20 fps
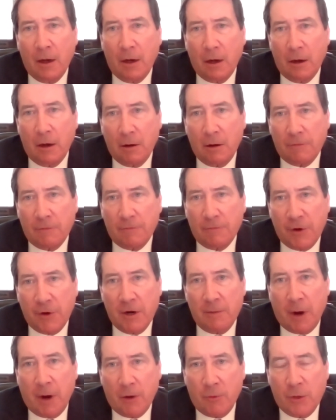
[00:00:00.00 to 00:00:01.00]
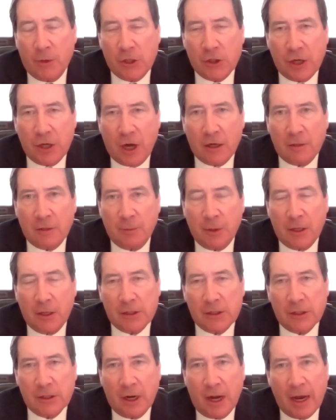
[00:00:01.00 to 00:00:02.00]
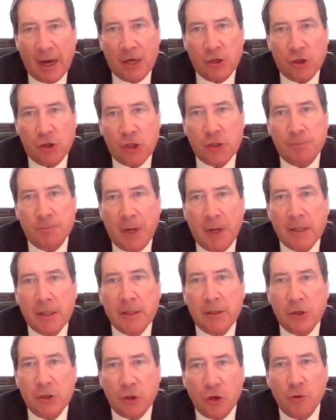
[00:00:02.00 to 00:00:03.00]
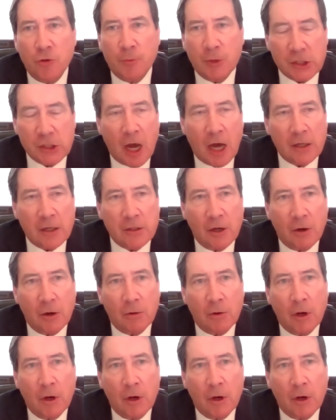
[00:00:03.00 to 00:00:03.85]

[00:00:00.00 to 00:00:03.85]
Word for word: uh, a friend of mine reached out to me and he said, Hey, I just met Takuma Sato,